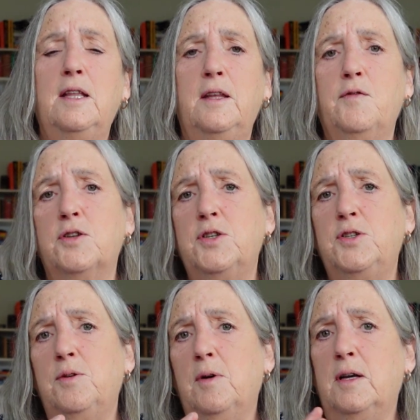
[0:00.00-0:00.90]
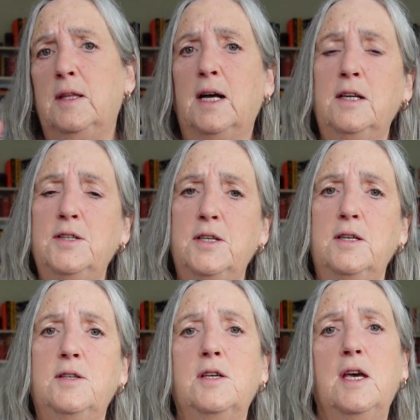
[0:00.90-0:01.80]
They've got to do
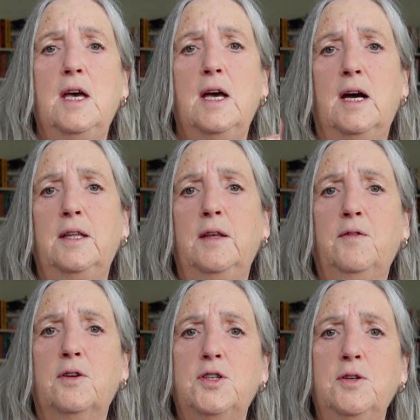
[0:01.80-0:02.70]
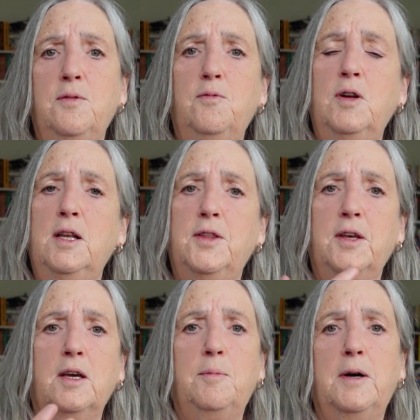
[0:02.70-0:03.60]
analysis, and they've to really
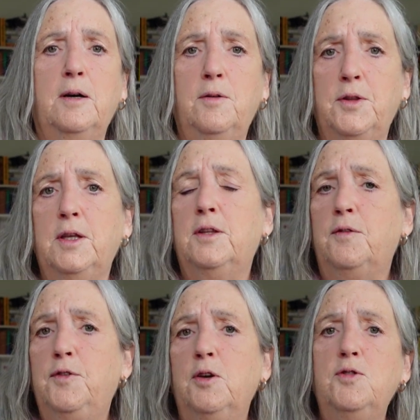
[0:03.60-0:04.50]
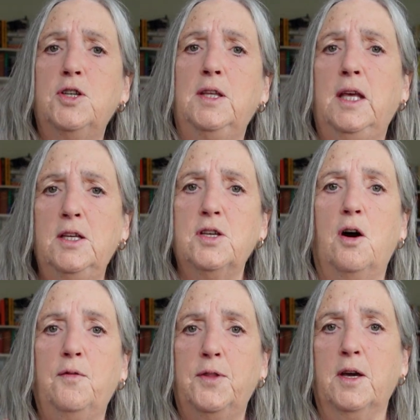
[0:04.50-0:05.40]
think about the future needs
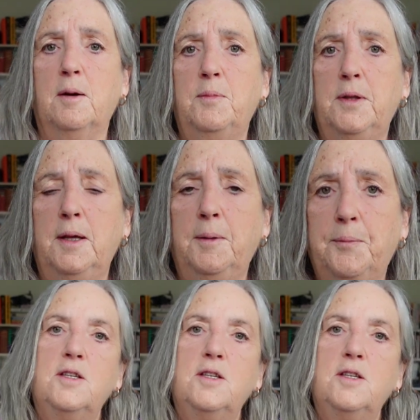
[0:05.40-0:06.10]
of the company.